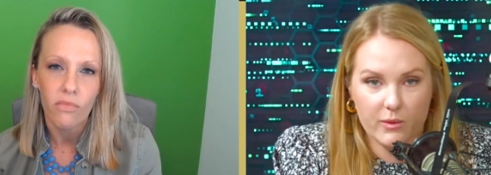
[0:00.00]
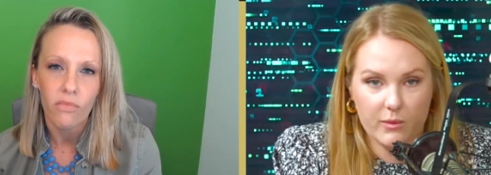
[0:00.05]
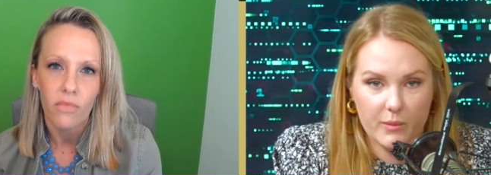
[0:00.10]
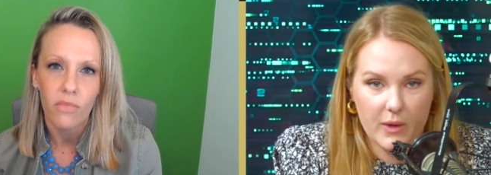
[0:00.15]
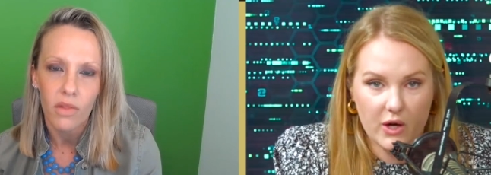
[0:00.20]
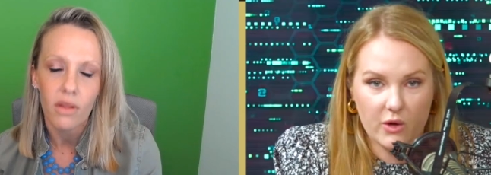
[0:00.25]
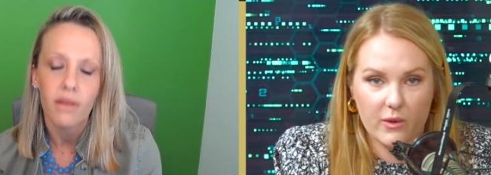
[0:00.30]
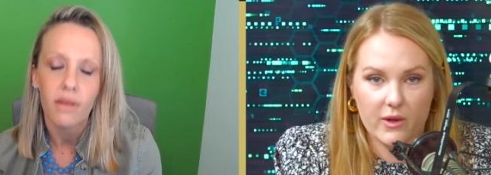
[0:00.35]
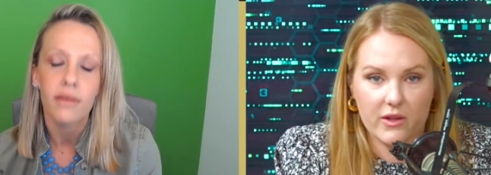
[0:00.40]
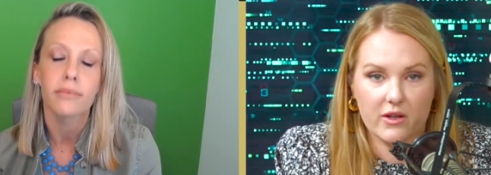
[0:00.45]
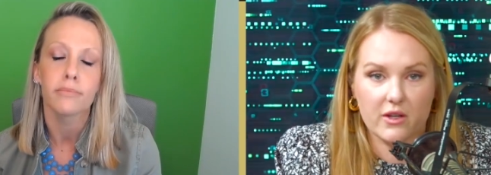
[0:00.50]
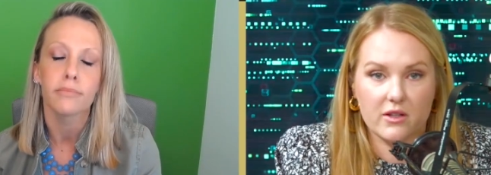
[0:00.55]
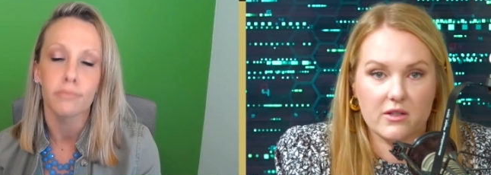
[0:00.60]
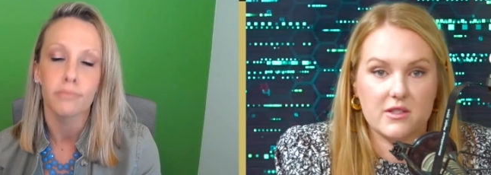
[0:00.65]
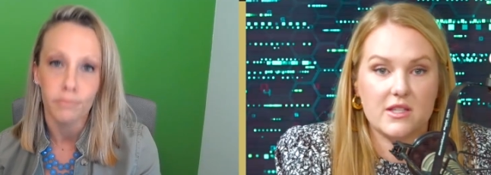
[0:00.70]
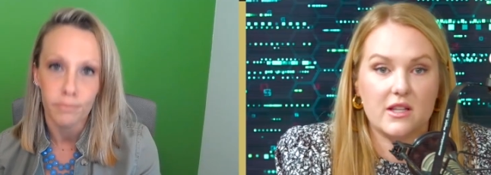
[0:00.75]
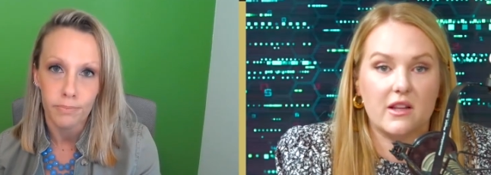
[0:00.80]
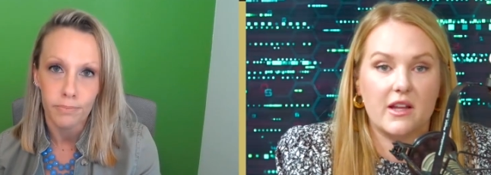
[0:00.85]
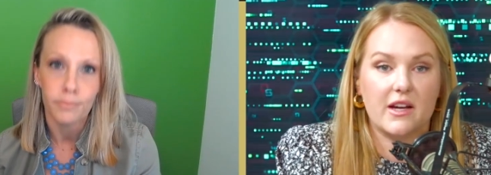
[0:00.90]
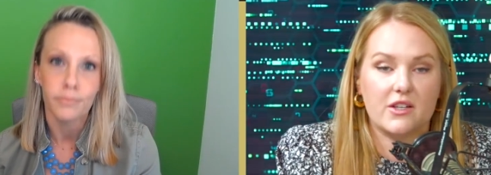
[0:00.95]
Speaker 1: bellwether
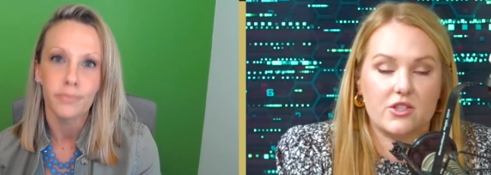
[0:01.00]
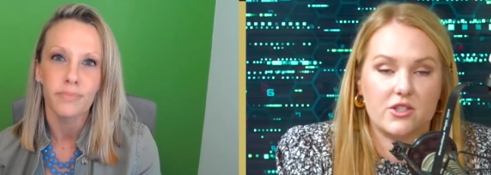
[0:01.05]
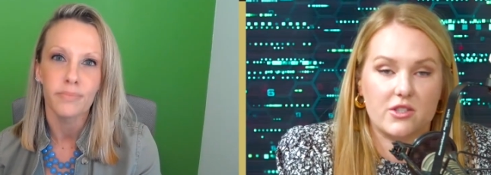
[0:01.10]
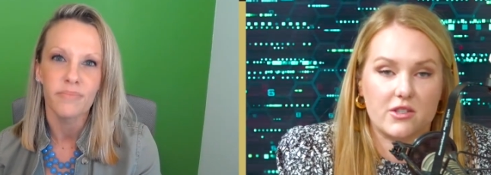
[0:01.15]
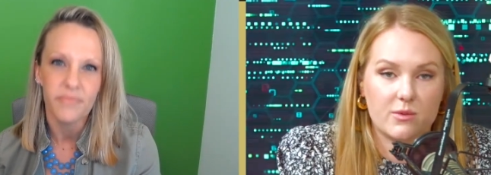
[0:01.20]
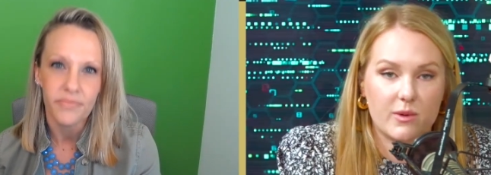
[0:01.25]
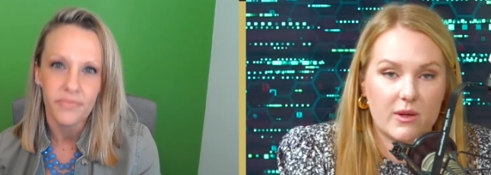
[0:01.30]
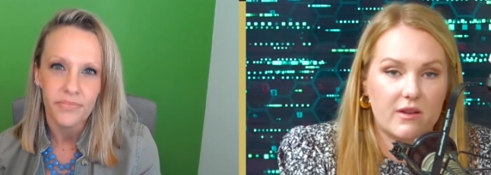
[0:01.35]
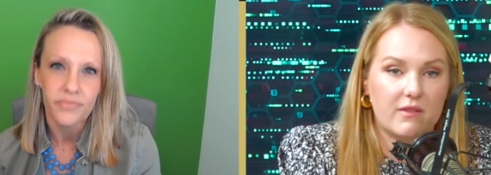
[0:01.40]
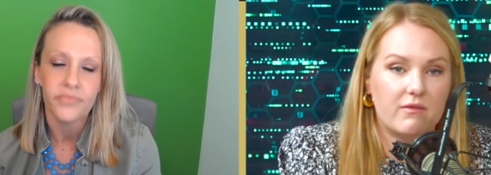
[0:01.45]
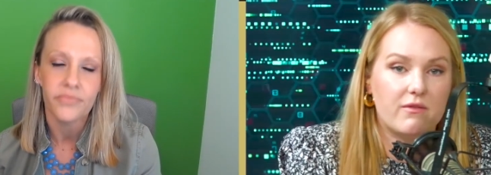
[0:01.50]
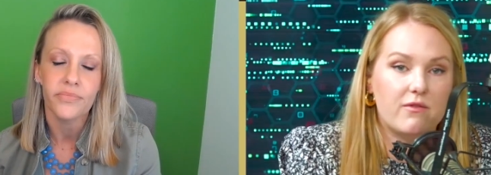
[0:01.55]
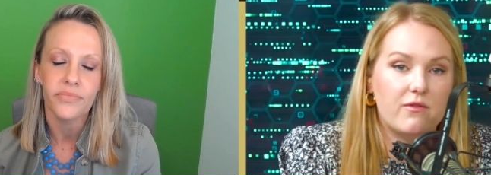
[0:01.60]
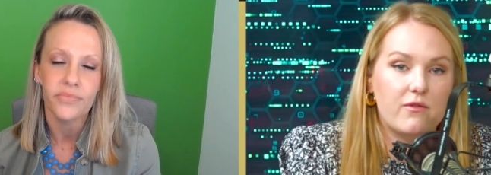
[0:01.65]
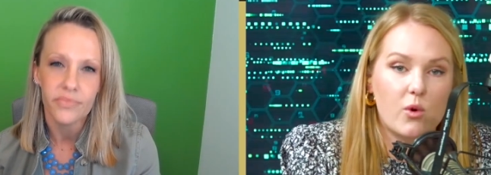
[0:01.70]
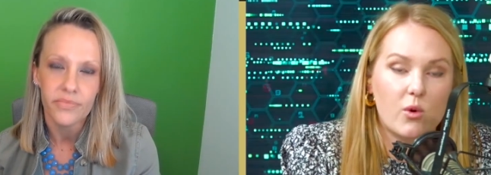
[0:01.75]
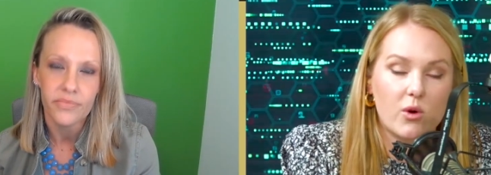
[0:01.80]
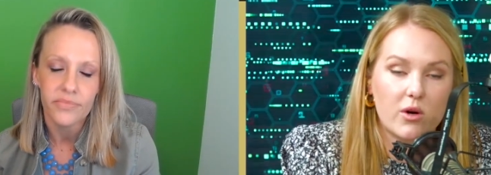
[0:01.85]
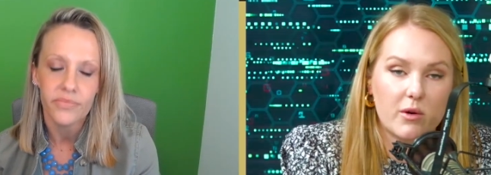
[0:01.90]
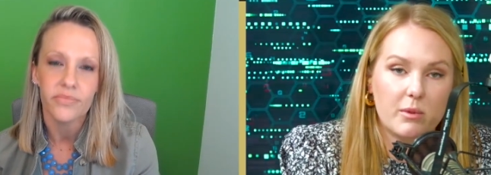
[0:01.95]
selections we had
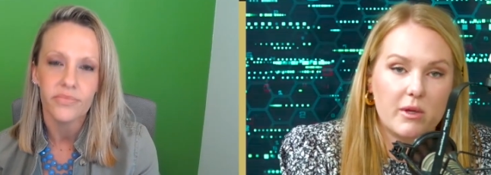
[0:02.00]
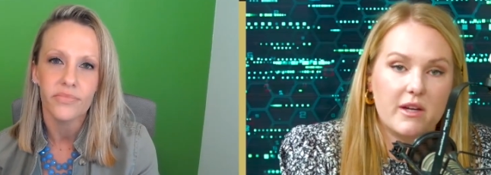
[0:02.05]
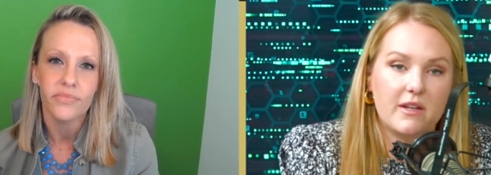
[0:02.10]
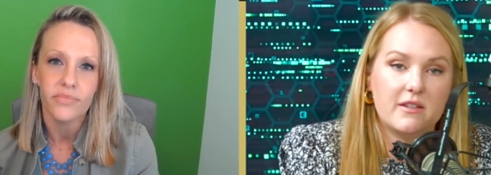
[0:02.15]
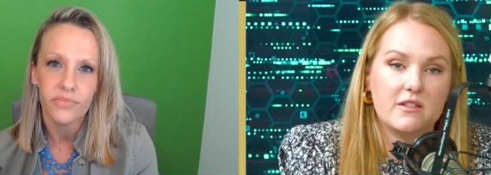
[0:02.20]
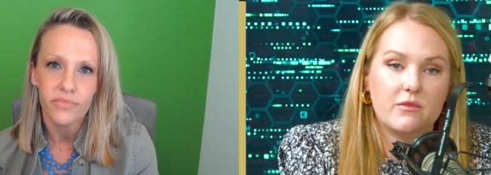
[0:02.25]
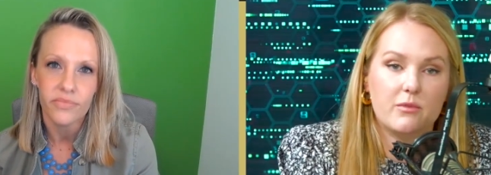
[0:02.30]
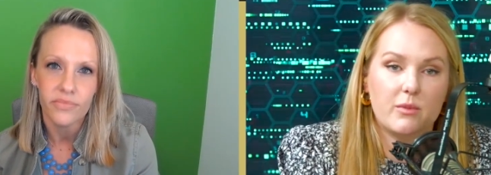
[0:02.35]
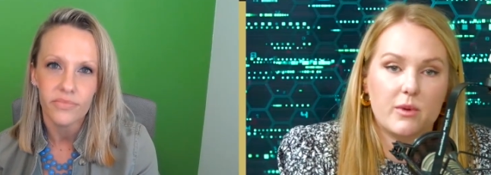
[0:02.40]
four plaintiff